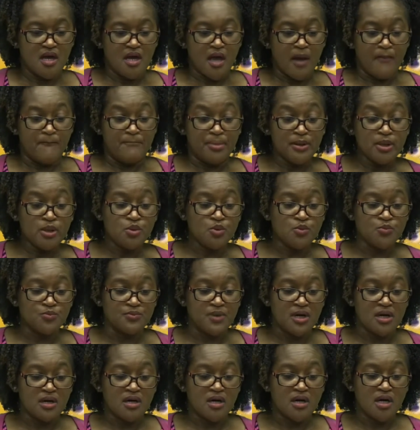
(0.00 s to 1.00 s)
Boom,
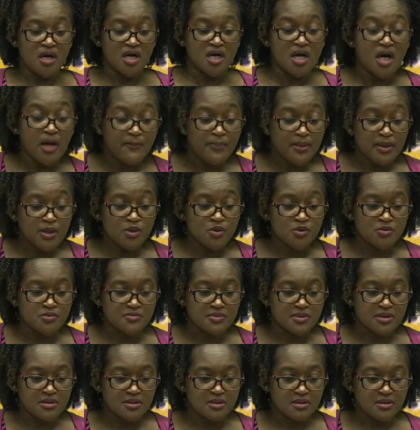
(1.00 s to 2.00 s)
kaboom.
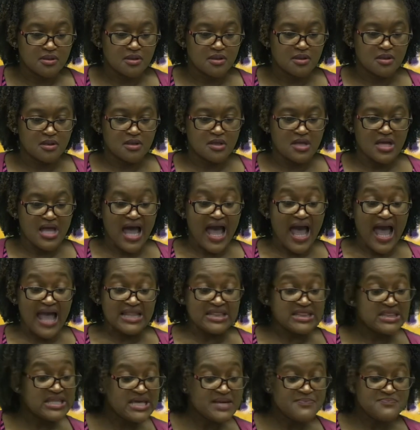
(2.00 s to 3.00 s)
I
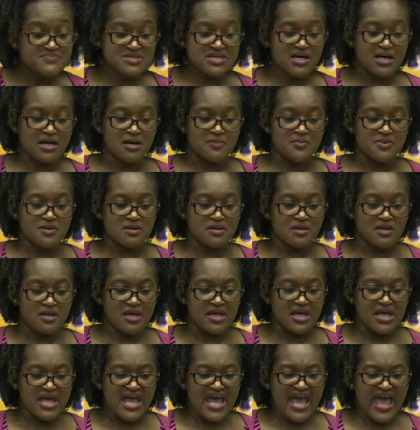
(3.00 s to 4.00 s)
leaped up.
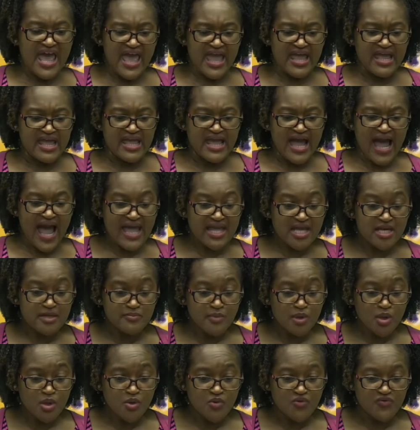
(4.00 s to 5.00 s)
Hey, I can
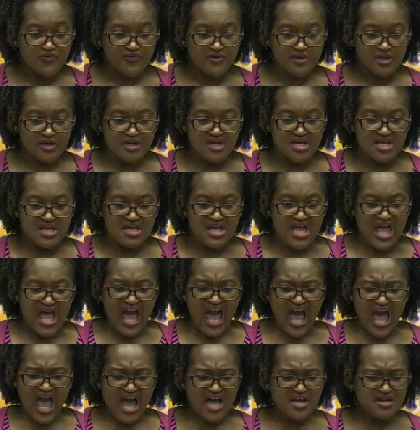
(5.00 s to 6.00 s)
move.
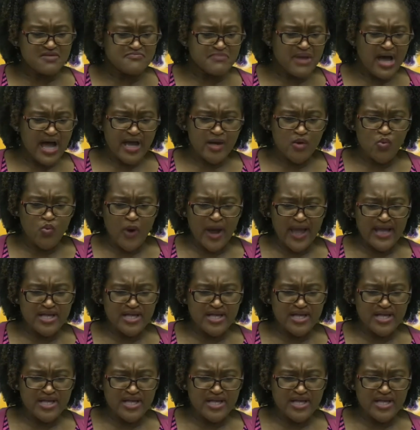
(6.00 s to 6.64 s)
Out of my way,